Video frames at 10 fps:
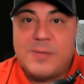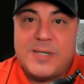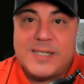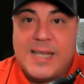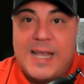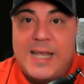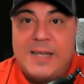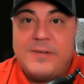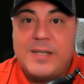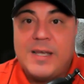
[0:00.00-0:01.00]
can be
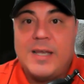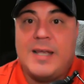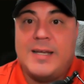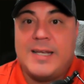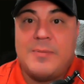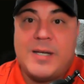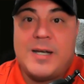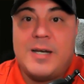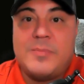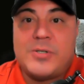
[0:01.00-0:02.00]
saved and they can
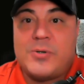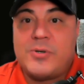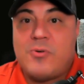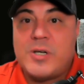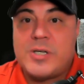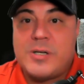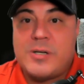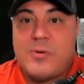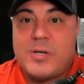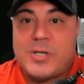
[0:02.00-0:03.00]
become and turn
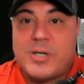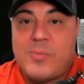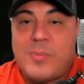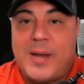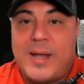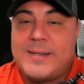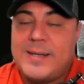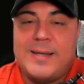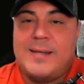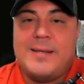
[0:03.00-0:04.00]
Christian, Christian, and repent."
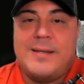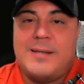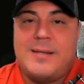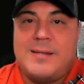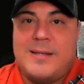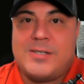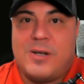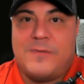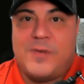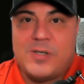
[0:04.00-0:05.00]
It's
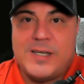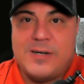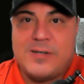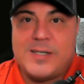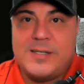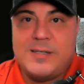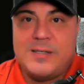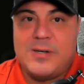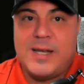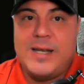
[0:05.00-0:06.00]
all false heresy,
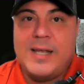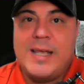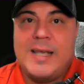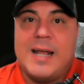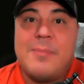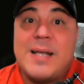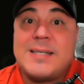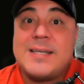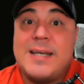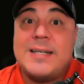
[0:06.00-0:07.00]
okay? And I'm
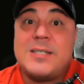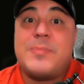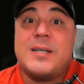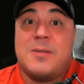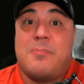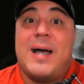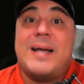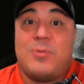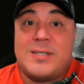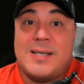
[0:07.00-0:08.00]
not saying it's because the
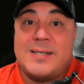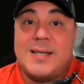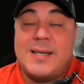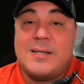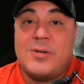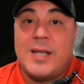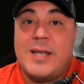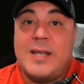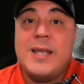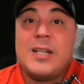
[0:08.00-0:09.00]
Bible says that,
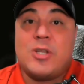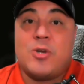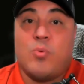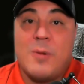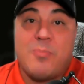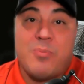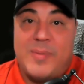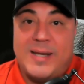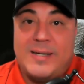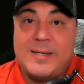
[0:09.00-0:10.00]
okay? They're
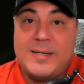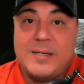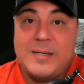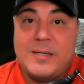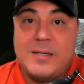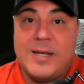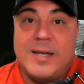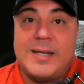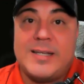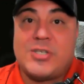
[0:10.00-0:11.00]
reprobate,
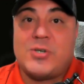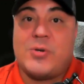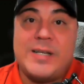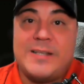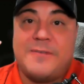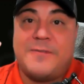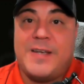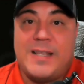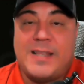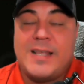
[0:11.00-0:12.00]
okay? Concerning the
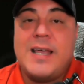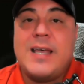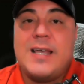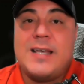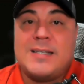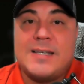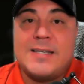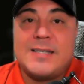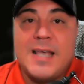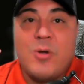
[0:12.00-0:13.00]
faith, it
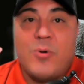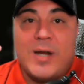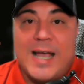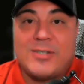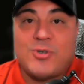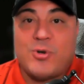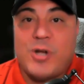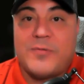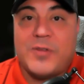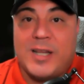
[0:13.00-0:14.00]
says when God
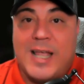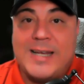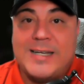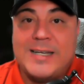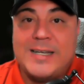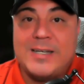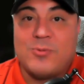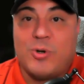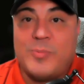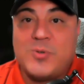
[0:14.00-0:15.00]
turned off the light
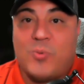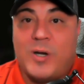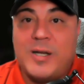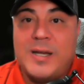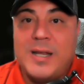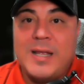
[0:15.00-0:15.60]
in Romans one,